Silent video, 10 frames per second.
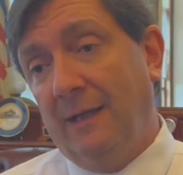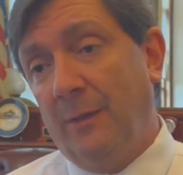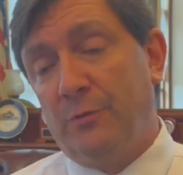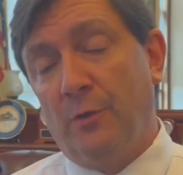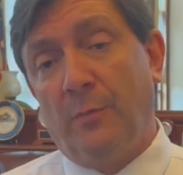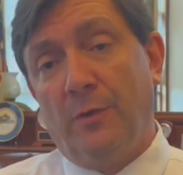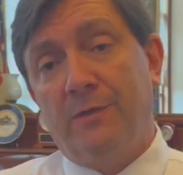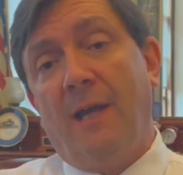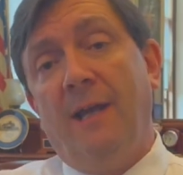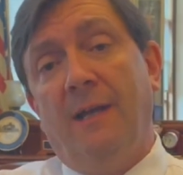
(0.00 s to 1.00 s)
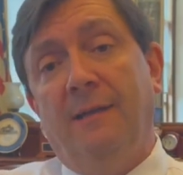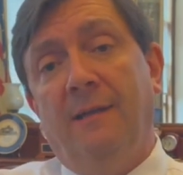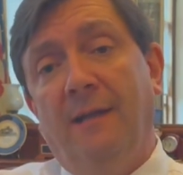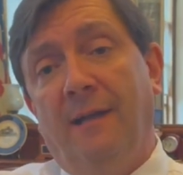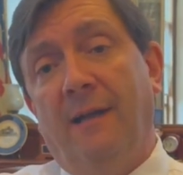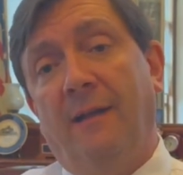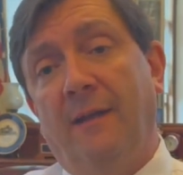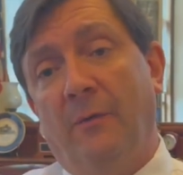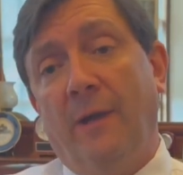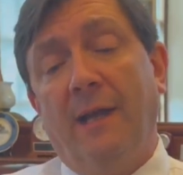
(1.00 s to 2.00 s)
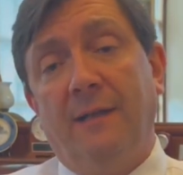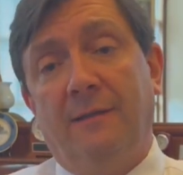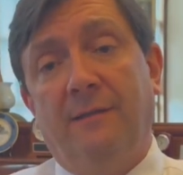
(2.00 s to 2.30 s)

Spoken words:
I'm super excited that we got